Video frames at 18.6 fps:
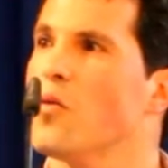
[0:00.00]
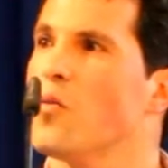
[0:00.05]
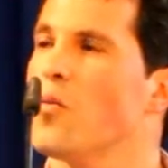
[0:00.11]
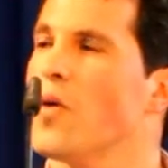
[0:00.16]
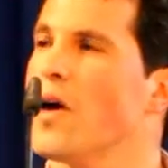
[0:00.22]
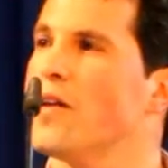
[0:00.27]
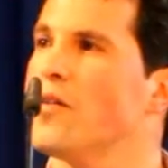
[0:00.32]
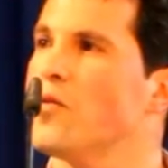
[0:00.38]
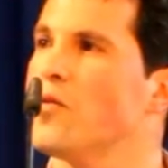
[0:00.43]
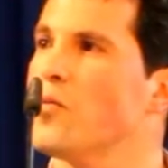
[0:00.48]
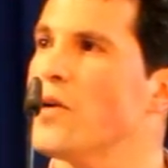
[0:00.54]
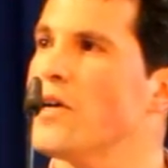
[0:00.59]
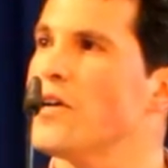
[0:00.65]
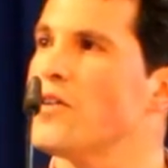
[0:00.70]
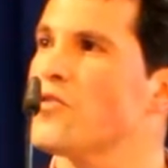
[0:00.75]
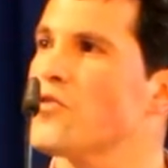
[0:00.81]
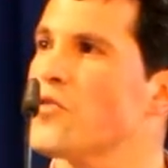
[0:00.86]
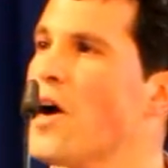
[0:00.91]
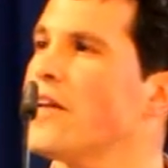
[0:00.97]
when
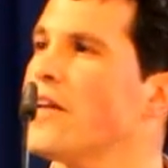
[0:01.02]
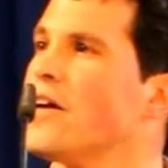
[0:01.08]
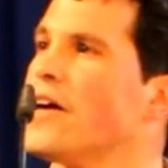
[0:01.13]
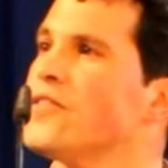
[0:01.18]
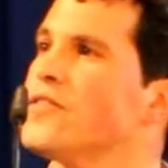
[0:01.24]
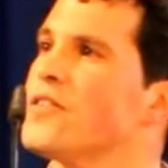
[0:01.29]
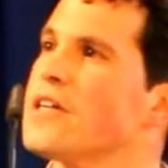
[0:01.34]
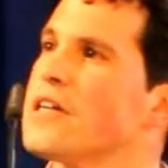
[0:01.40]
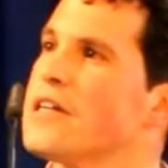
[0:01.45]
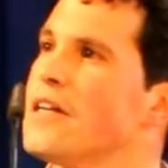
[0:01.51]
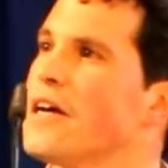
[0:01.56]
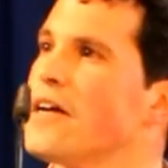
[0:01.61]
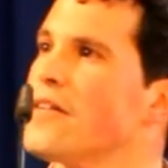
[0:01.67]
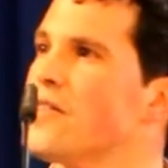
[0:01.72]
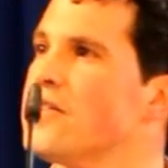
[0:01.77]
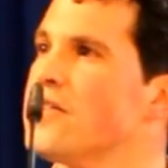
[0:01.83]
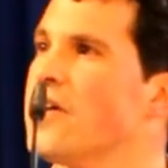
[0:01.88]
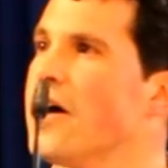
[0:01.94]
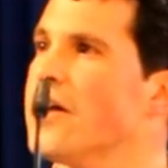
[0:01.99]
we try not to
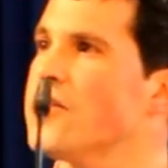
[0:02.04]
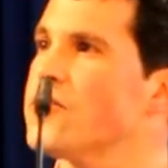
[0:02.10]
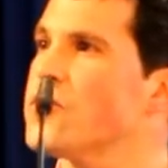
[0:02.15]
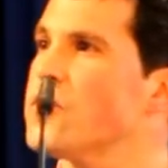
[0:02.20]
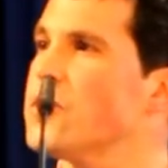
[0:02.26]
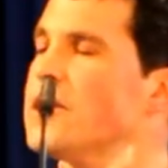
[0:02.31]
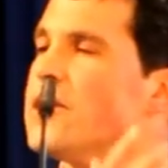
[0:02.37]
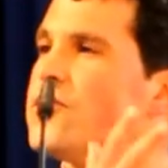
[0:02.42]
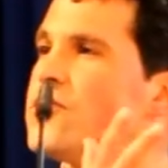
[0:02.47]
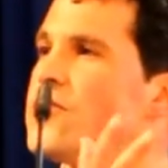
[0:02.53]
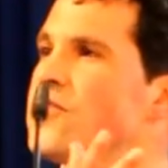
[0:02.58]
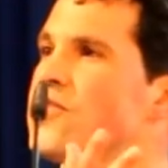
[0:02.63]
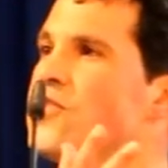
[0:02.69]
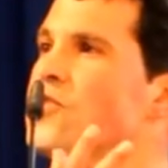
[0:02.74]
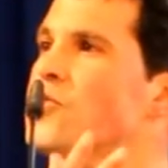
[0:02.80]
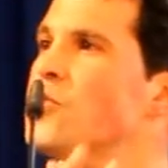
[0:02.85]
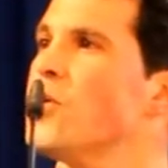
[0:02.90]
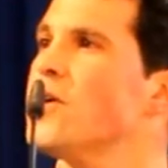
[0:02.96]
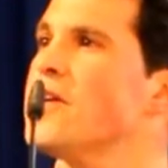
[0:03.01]
connect the dots. So at least this
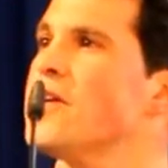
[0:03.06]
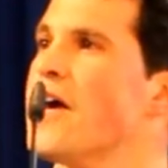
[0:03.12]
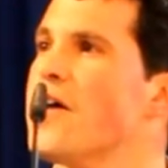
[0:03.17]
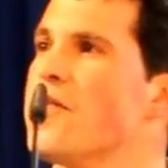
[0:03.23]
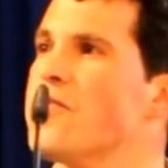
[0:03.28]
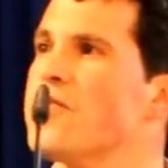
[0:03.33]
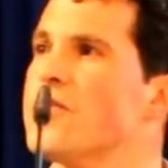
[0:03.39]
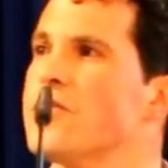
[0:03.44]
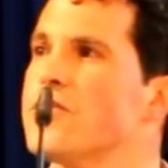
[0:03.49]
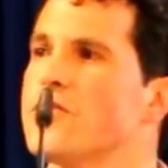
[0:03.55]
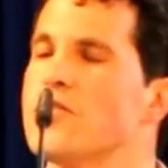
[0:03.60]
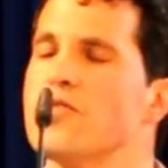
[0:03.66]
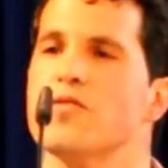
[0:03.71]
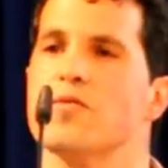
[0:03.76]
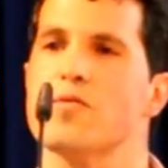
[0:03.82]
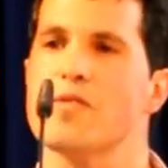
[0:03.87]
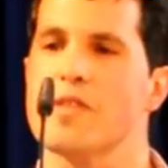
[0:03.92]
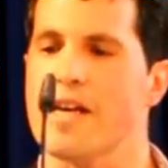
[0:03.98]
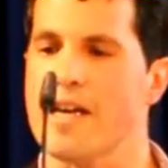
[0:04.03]
is one effort to
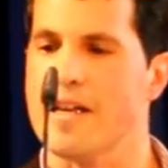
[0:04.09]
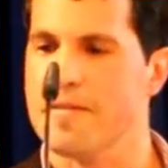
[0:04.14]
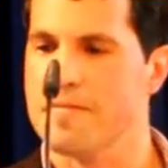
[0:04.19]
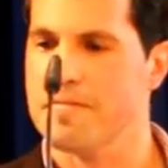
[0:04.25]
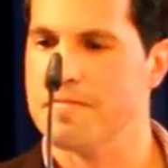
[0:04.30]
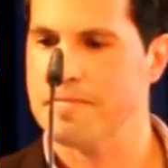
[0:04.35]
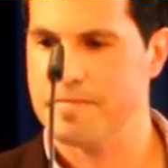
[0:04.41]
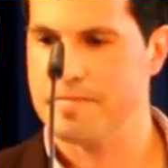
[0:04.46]
do that.